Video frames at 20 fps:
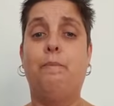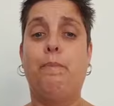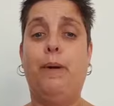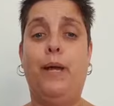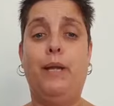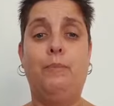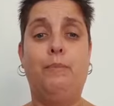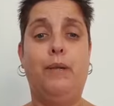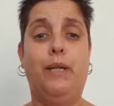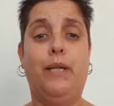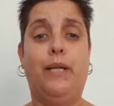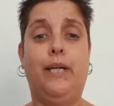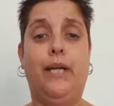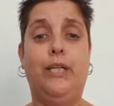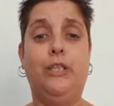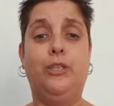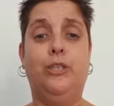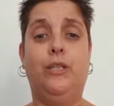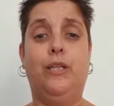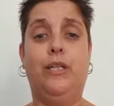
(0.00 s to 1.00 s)
pain
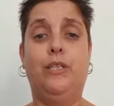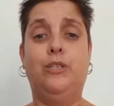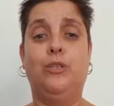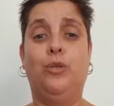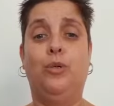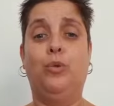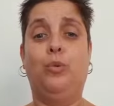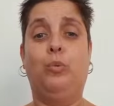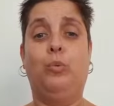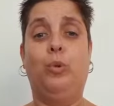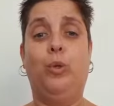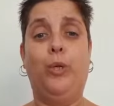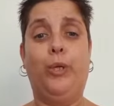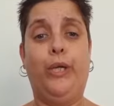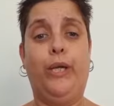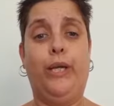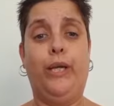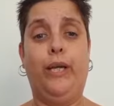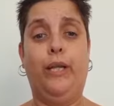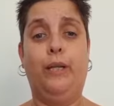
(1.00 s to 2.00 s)
medication that's not
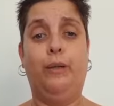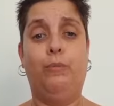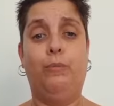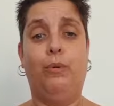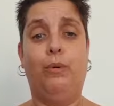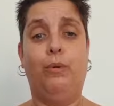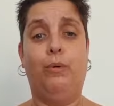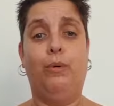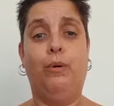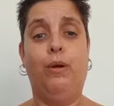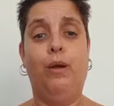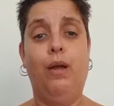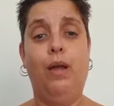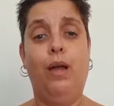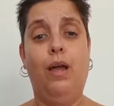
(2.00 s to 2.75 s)
working anymore.